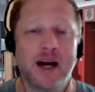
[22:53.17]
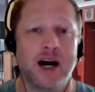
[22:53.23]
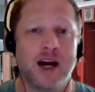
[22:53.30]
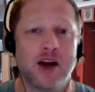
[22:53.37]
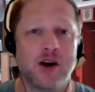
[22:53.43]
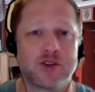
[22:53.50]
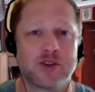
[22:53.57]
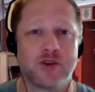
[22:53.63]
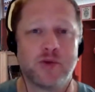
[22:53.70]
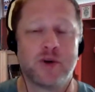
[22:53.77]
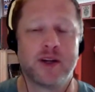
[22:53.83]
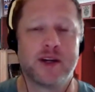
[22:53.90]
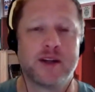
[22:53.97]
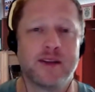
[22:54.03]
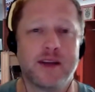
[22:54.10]
I also
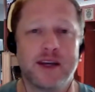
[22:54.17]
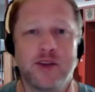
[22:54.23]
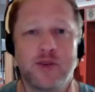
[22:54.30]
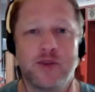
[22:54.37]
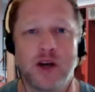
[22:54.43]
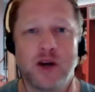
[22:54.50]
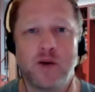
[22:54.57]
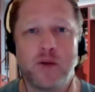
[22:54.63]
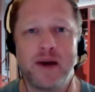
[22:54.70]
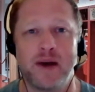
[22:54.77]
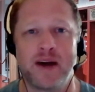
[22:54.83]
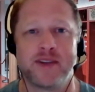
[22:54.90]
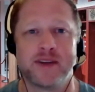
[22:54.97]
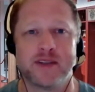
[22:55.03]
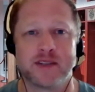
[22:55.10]
wanted to let you know
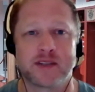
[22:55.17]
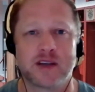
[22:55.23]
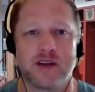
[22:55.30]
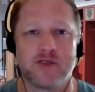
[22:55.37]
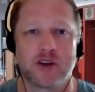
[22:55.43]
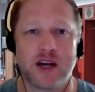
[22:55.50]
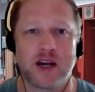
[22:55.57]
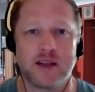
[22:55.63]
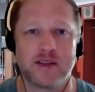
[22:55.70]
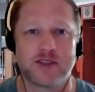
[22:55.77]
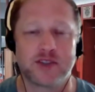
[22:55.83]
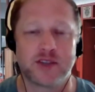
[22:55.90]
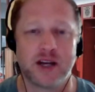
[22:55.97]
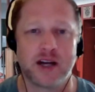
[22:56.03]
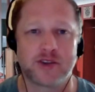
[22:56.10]
about the Discover College
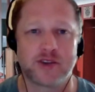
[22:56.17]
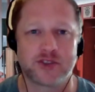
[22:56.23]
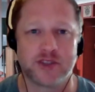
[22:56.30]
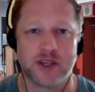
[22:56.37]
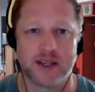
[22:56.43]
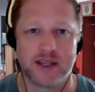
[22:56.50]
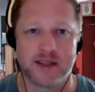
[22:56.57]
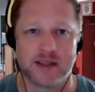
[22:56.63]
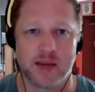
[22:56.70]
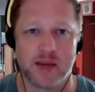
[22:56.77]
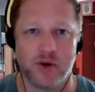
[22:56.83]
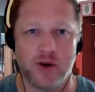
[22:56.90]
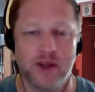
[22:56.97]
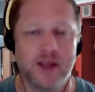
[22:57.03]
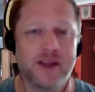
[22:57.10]
Soccer Study
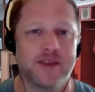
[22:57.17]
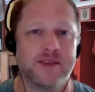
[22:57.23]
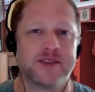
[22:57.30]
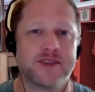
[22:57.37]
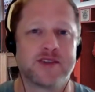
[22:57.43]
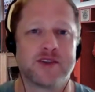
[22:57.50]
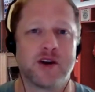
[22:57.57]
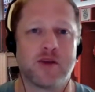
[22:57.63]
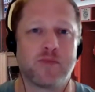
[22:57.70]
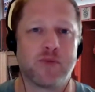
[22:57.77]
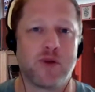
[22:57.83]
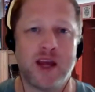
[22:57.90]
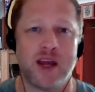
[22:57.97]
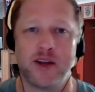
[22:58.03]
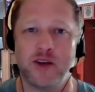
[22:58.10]
Table. This is our
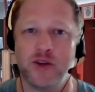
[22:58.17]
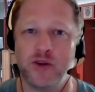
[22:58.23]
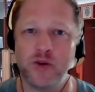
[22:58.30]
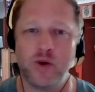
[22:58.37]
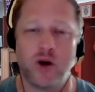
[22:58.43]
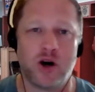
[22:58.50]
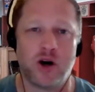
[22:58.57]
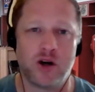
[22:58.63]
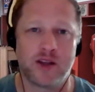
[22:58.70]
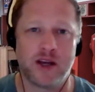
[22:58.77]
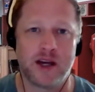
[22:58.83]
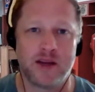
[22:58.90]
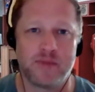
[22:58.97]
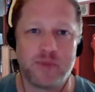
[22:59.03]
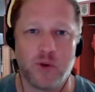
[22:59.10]
brand new
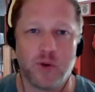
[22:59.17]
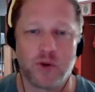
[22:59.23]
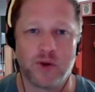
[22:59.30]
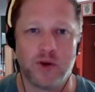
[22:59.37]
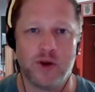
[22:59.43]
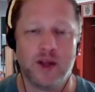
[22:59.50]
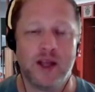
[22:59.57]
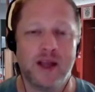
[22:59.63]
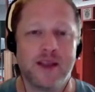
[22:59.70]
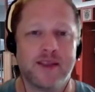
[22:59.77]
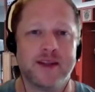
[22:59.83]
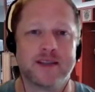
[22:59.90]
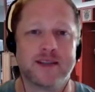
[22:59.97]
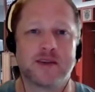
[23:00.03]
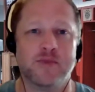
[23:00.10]
online portal
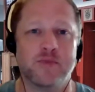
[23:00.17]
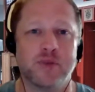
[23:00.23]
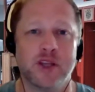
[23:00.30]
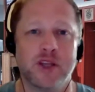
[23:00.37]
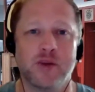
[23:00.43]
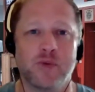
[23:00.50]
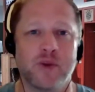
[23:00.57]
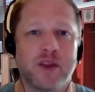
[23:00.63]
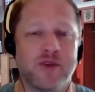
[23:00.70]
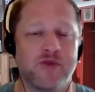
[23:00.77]
that is complete with a